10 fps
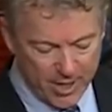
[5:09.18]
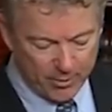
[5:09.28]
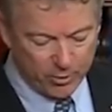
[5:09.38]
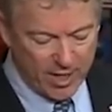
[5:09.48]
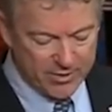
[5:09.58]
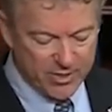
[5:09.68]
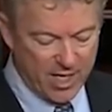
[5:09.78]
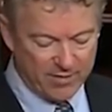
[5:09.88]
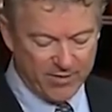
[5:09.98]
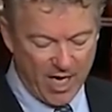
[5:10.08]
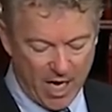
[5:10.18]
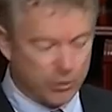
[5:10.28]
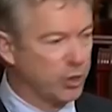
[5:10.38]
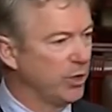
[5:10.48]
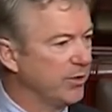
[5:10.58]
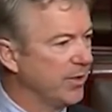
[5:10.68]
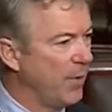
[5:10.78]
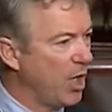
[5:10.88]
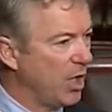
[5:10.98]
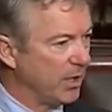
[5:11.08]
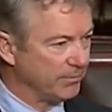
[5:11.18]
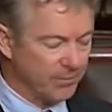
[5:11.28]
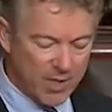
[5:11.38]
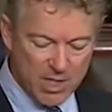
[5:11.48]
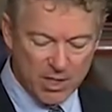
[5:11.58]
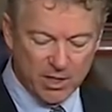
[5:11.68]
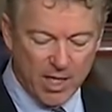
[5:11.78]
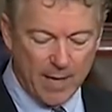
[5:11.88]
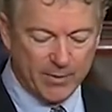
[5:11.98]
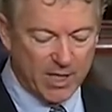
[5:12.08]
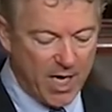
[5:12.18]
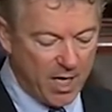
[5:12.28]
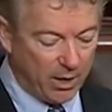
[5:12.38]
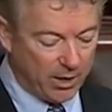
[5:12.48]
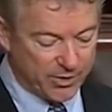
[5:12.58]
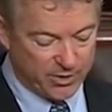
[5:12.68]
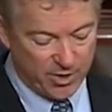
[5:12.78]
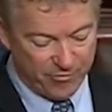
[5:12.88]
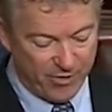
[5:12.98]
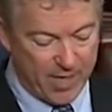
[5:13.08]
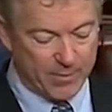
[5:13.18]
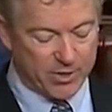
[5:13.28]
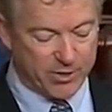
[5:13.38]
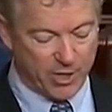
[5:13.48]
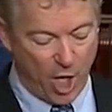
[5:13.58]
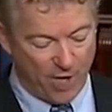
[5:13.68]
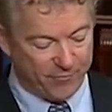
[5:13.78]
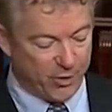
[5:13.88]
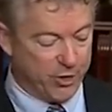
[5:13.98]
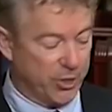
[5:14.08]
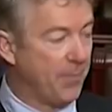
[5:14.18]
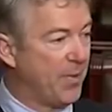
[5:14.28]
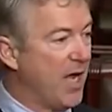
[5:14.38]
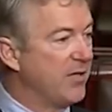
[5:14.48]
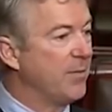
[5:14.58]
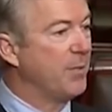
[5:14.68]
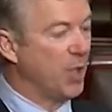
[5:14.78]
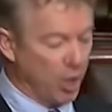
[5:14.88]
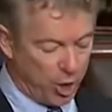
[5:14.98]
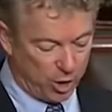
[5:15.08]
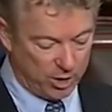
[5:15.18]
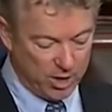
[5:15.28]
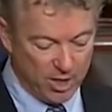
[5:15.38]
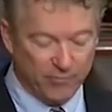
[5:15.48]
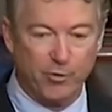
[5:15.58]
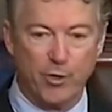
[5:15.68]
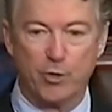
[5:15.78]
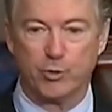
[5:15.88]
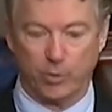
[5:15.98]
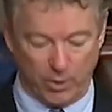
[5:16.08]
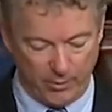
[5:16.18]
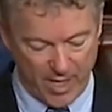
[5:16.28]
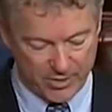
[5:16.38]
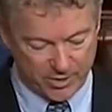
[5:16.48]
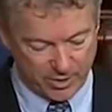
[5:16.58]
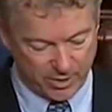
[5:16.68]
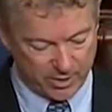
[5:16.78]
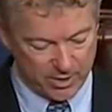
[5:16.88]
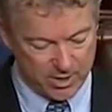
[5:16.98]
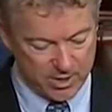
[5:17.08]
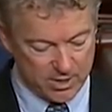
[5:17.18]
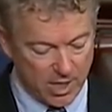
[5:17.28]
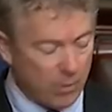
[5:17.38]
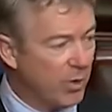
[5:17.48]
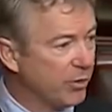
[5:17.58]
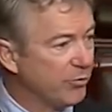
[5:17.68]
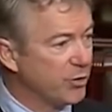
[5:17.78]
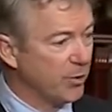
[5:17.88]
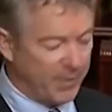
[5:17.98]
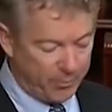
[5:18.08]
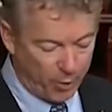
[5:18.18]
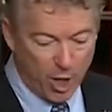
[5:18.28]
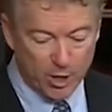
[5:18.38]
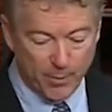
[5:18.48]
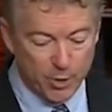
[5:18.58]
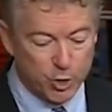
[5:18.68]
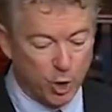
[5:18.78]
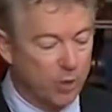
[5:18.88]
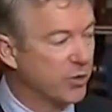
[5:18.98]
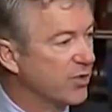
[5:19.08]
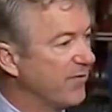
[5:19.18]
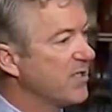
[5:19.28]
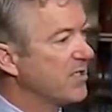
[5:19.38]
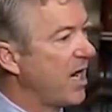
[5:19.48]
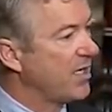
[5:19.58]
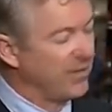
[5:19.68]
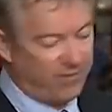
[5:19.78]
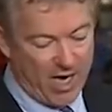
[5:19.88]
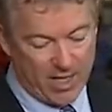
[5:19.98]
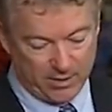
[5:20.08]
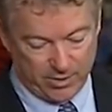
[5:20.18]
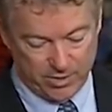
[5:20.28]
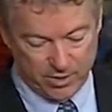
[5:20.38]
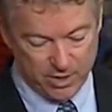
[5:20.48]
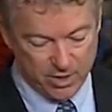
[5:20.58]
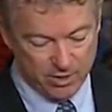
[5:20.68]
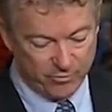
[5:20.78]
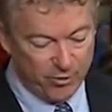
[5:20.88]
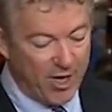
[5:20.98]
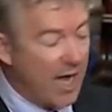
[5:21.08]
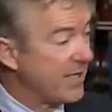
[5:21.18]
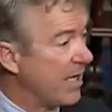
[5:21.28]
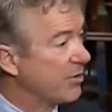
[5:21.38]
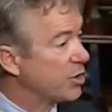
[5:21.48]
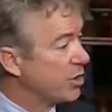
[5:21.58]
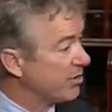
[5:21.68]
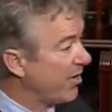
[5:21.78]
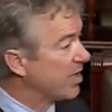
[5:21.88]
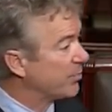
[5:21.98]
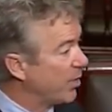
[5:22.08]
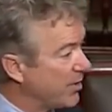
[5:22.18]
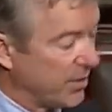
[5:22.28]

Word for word: the Democrat side of the aisle cheered them on. Kamala Harris famously offered to pay the bill for those who were arrested. I wonder if she'll be brought up on charges of inciting violence for that now that she's vice